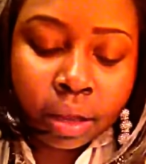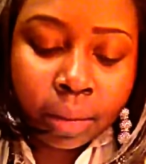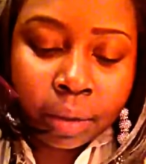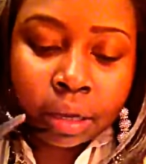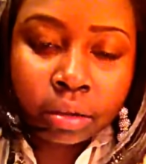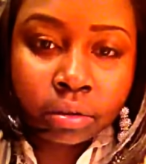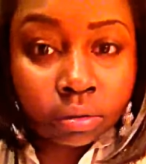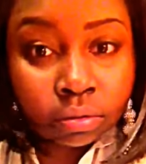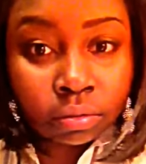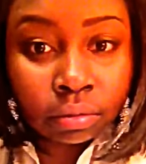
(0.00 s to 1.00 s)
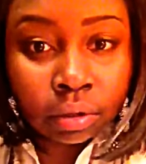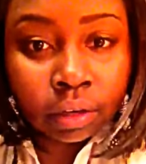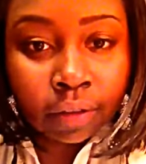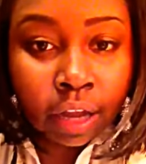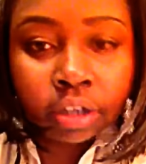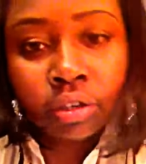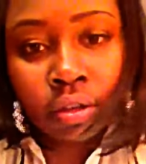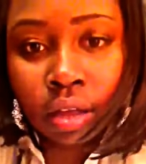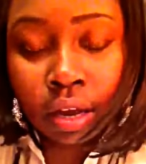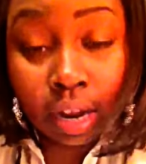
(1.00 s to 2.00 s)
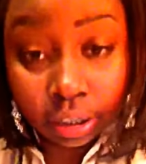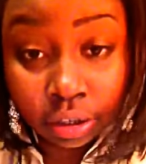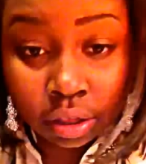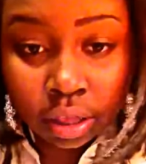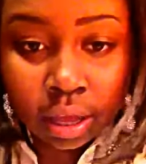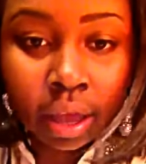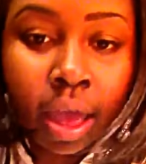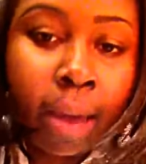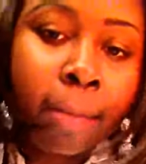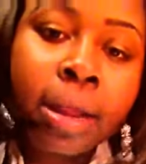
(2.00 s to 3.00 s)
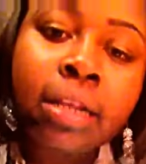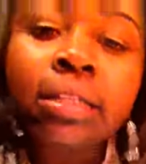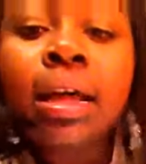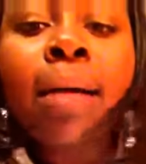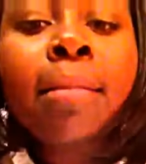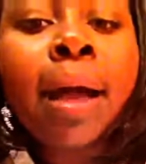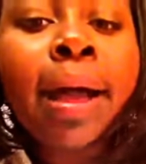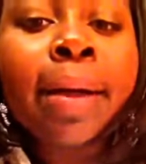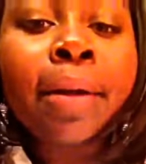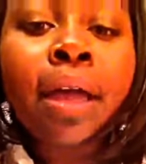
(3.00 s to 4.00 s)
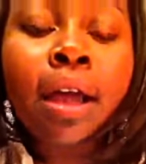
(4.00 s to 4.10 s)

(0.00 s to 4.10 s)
I mean, if that's your thing, that's your thing. But it's not mine.